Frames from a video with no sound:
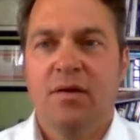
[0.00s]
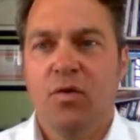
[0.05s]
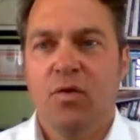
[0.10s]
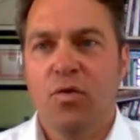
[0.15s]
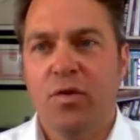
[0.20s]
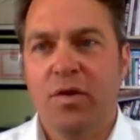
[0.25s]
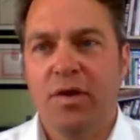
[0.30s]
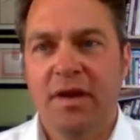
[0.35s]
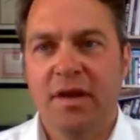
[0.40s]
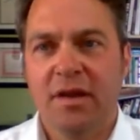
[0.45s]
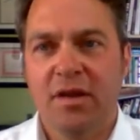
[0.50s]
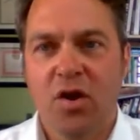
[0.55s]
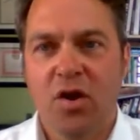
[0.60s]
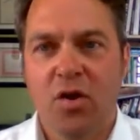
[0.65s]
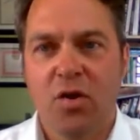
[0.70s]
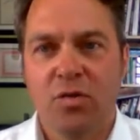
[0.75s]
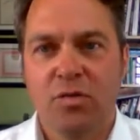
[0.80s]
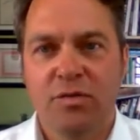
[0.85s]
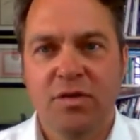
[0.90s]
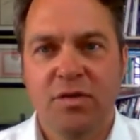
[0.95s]
Or you could
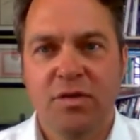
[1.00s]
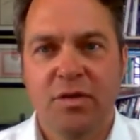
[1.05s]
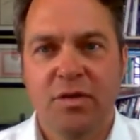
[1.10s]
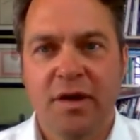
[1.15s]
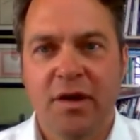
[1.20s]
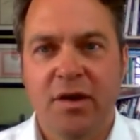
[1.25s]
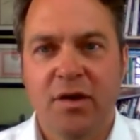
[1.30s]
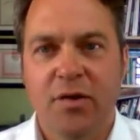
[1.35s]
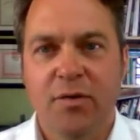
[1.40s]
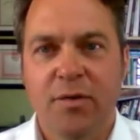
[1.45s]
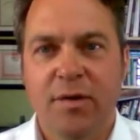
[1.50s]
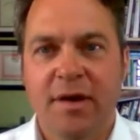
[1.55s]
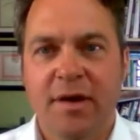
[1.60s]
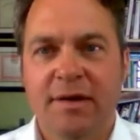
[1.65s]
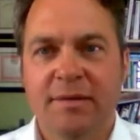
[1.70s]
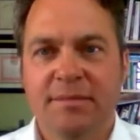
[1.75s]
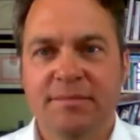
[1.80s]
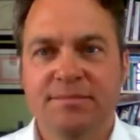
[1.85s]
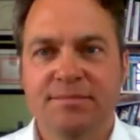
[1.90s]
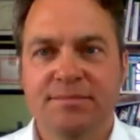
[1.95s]
go to their,
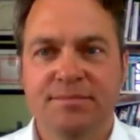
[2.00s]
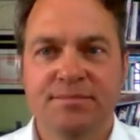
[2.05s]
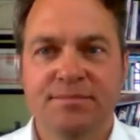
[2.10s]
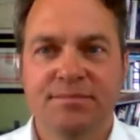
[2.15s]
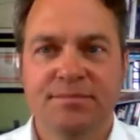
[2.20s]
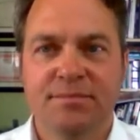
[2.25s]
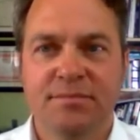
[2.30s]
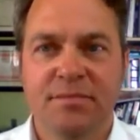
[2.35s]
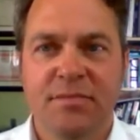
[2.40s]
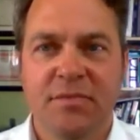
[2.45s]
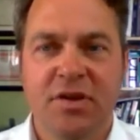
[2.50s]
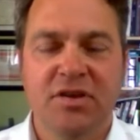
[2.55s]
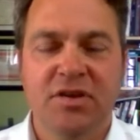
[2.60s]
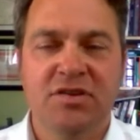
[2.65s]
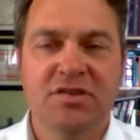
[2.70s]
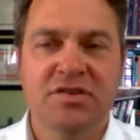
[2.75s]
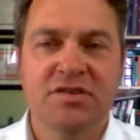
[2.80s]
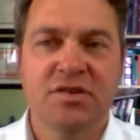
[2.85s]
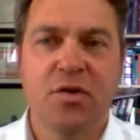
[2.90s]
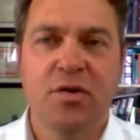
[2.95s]
you could
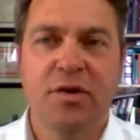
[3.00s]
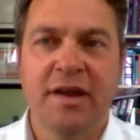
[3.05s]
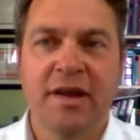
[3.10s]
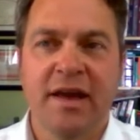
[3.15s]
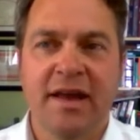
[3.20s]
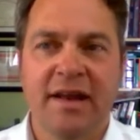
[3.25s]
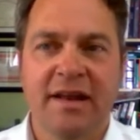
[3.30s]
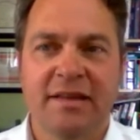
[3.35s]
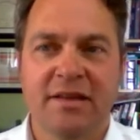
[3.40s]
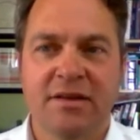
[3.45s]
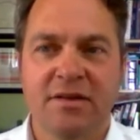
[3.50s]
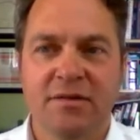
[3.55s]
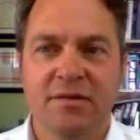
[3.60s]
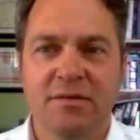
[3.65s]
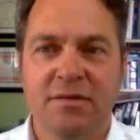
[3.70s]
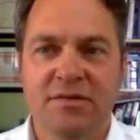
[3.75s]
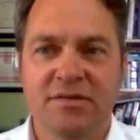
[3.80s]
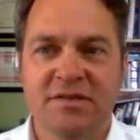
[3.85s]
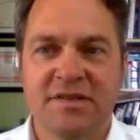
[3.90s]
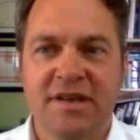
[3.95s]
just go and edit
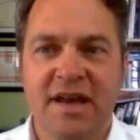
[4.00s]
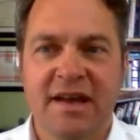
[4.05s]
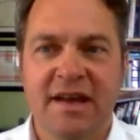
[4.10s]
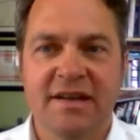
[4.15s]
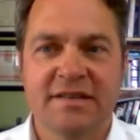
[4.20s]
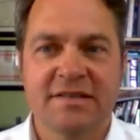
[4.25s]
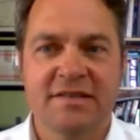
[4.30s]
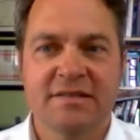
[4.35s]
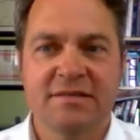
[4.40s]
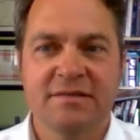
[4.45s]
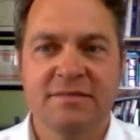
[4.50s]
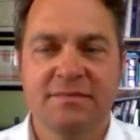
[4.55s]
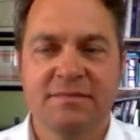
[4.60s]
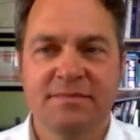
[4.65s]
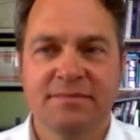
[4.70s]
their status